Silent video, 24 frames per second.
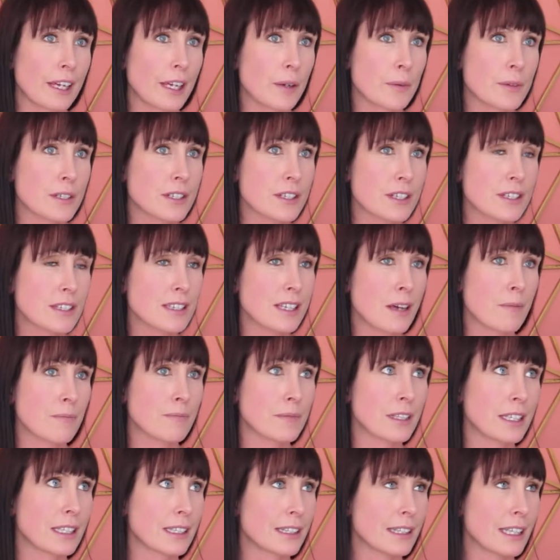it was just
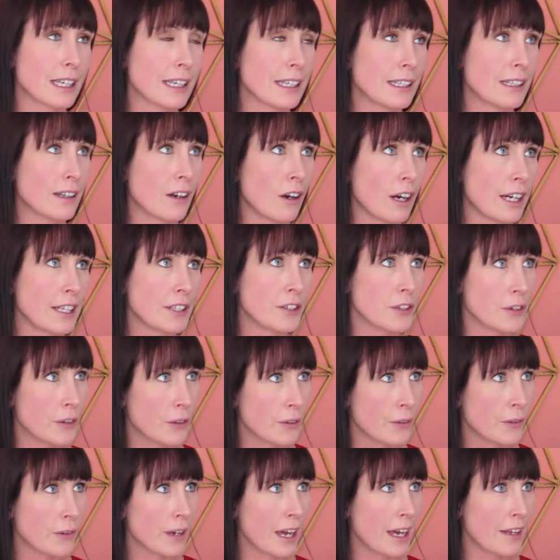something that I
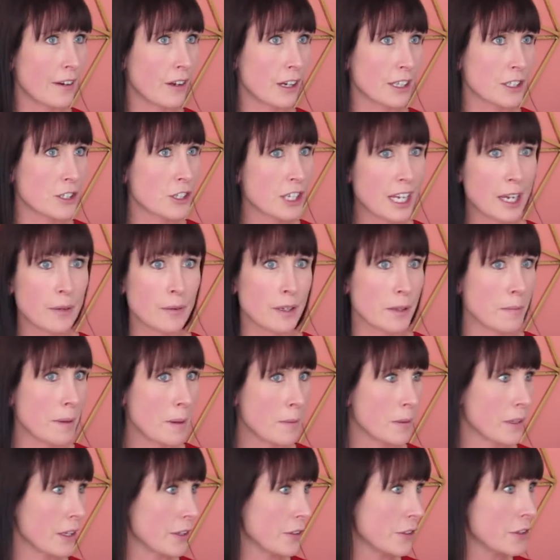knew, and I share
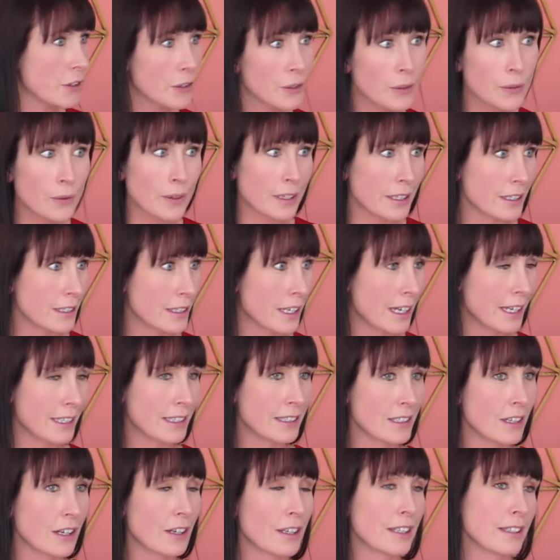with people I knew
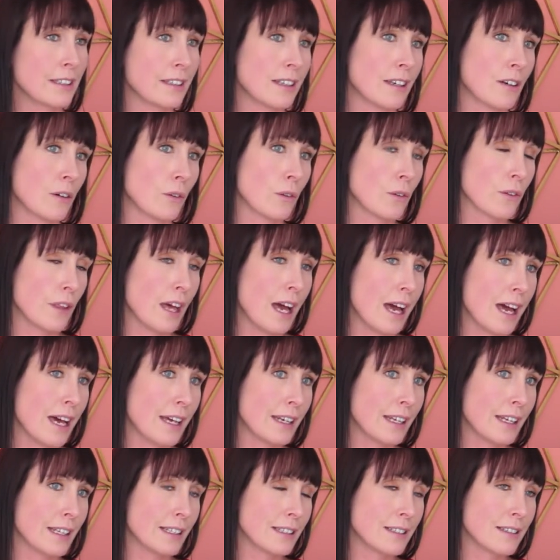and all
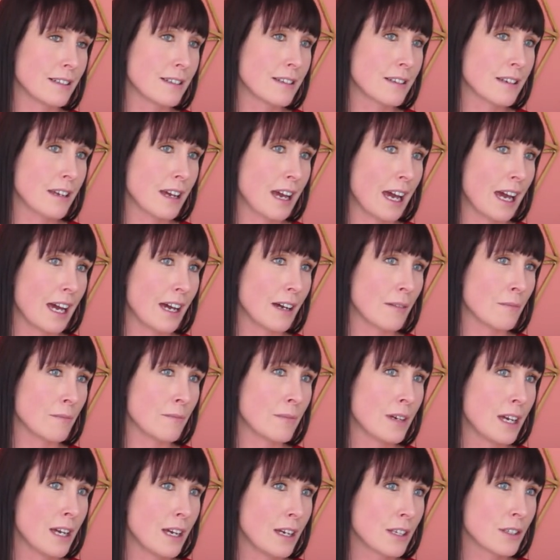that, and
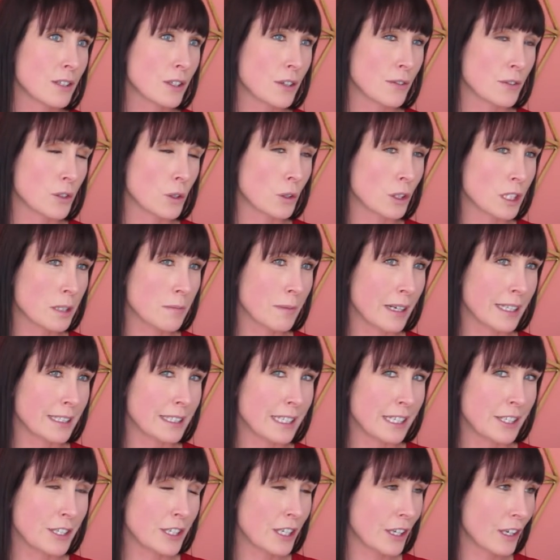sort of talk to
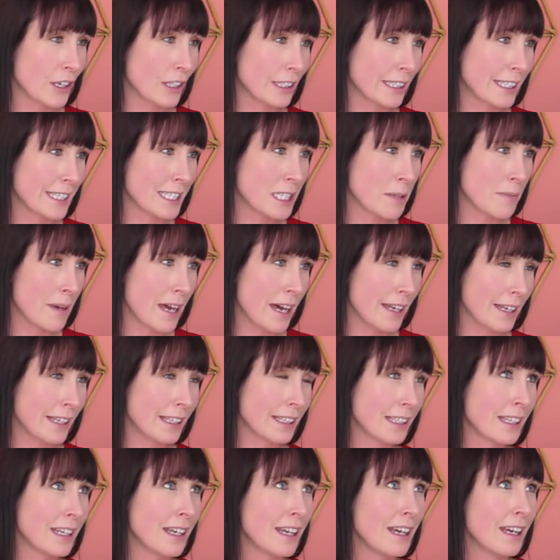my teaching colleagues
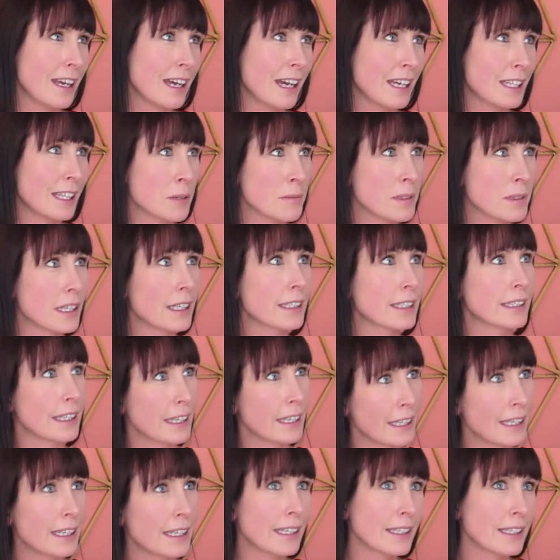about it. And they'd be like,